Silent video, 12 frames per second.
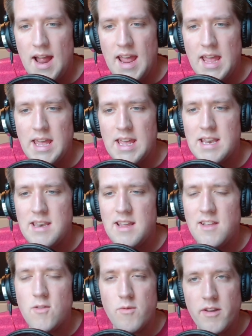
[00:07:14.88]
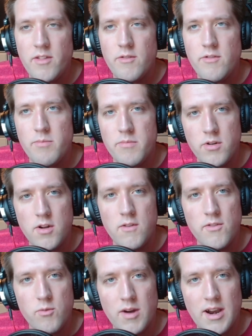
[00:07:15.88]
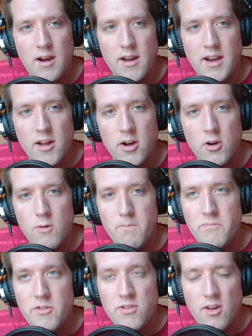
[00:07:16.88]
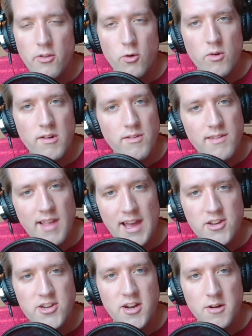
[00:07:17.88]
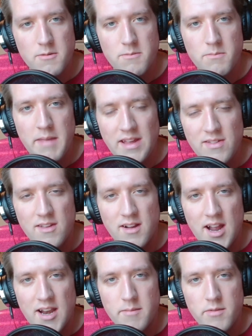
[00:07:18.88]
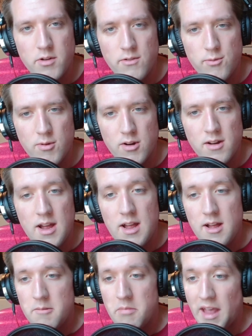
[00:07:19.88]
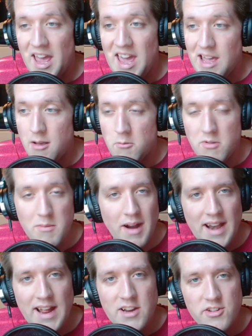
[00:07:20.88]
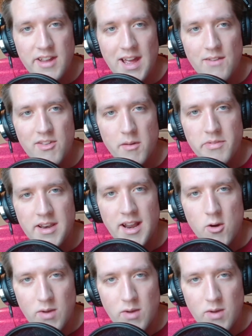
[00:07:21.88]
And it's one of those moves where, you saw the Orioles last year make the kind of moves where, like, hey, we might actually have something here.